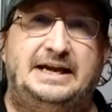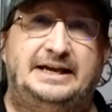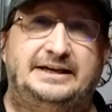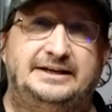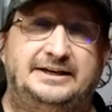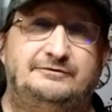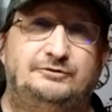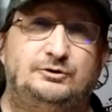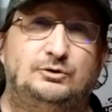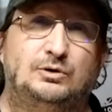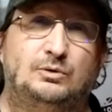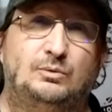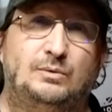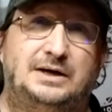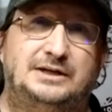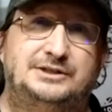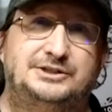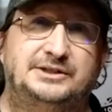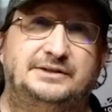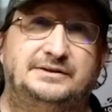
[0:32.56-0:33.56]
And if you are
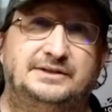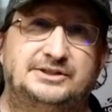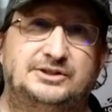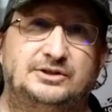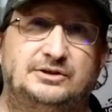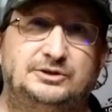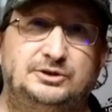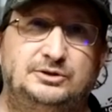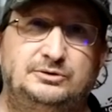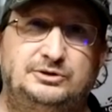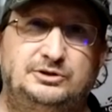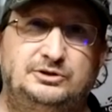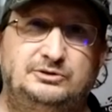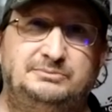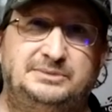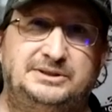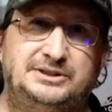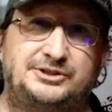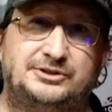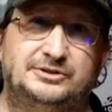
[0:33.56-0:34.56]
watching this on
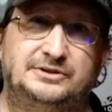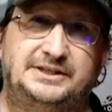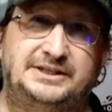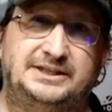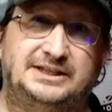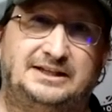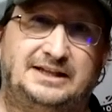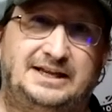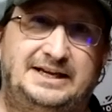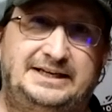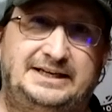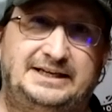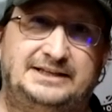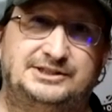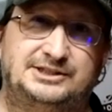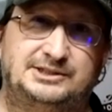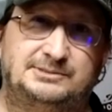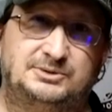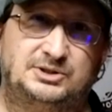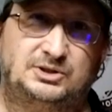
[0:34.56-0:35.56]
YouTube, be sure and hit like
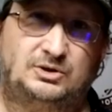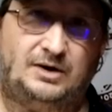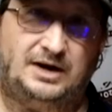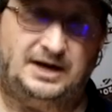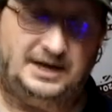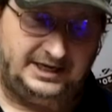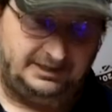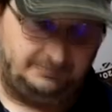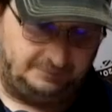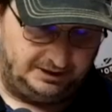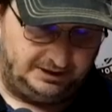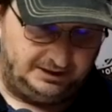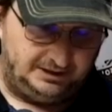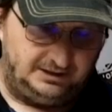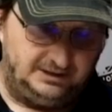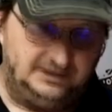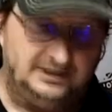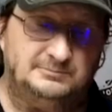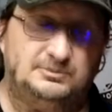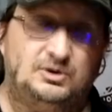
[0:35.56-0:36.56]
and subscribe
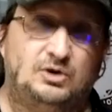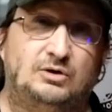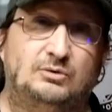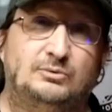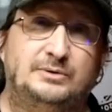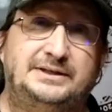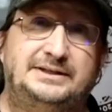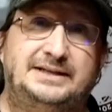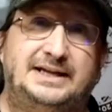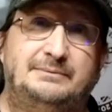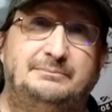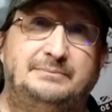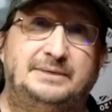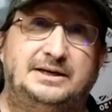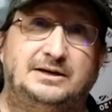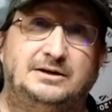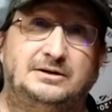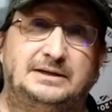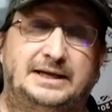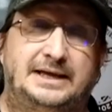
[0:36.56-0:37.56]
um, or ring that
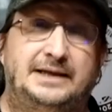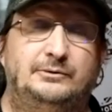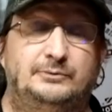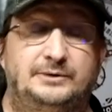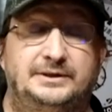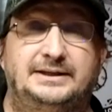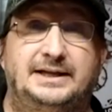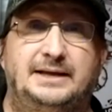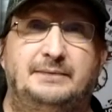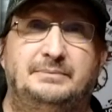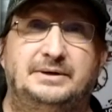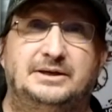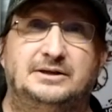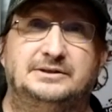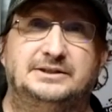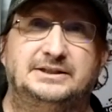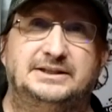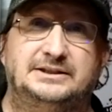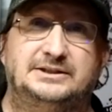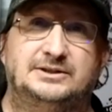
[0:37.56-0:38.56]
bell and ring that
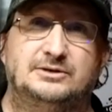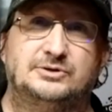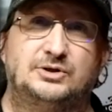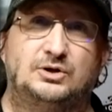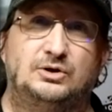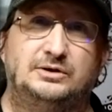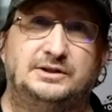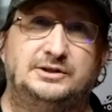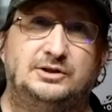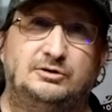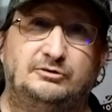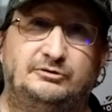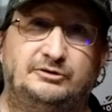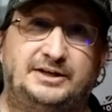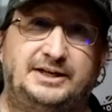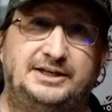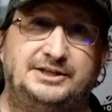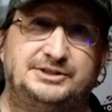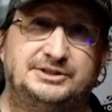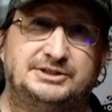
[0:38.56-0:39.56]
bell to get those early
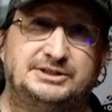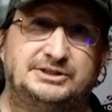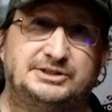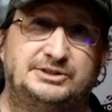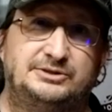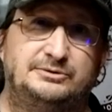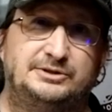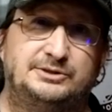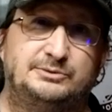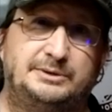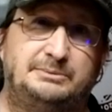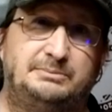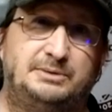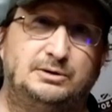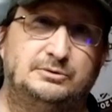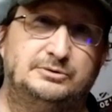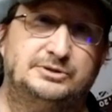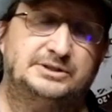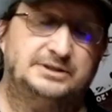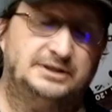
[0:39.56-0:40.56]
notifications as soon as we
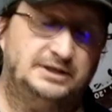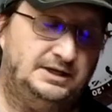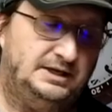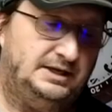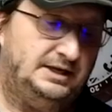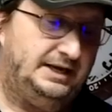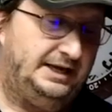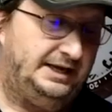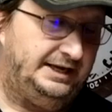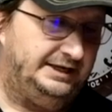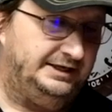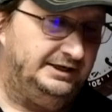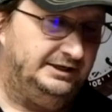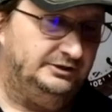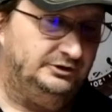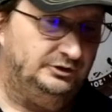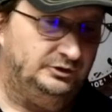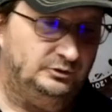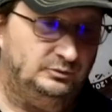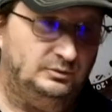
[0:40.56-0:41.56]
post a
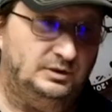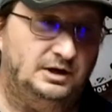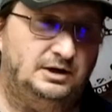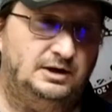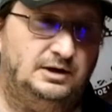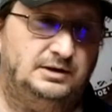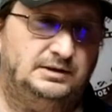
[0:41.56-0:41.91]
new